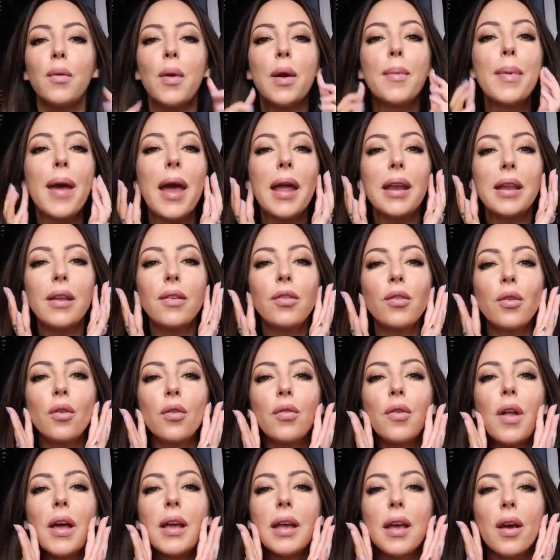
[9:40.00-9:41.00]
anyway, but any
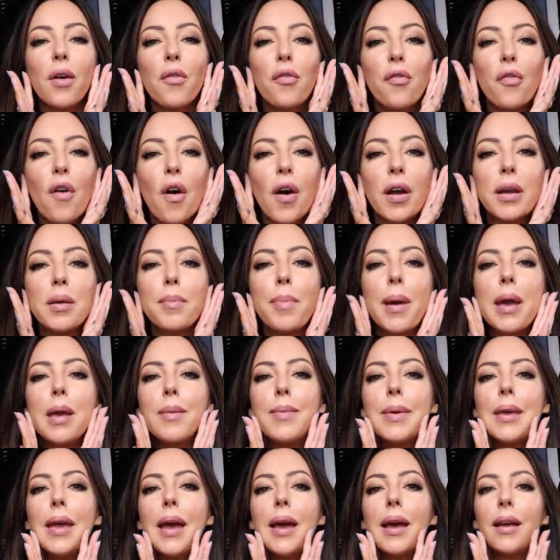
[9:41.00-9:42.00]
sort of like fine
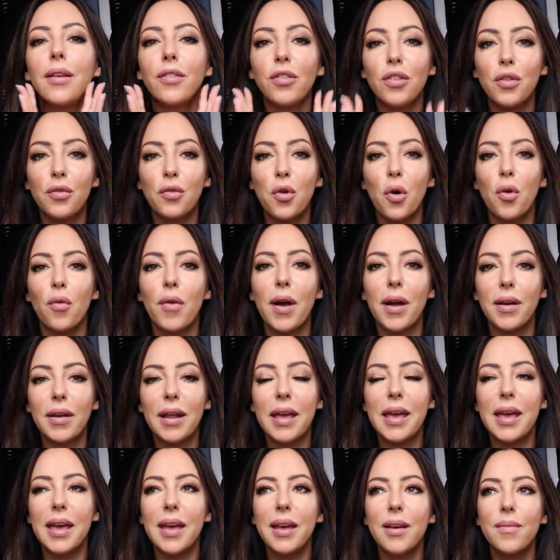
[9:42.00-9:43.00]
baby hairs you've got around
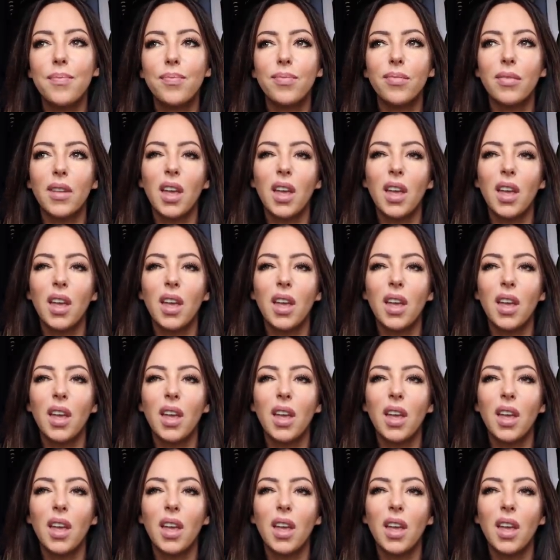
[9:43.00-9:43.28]
here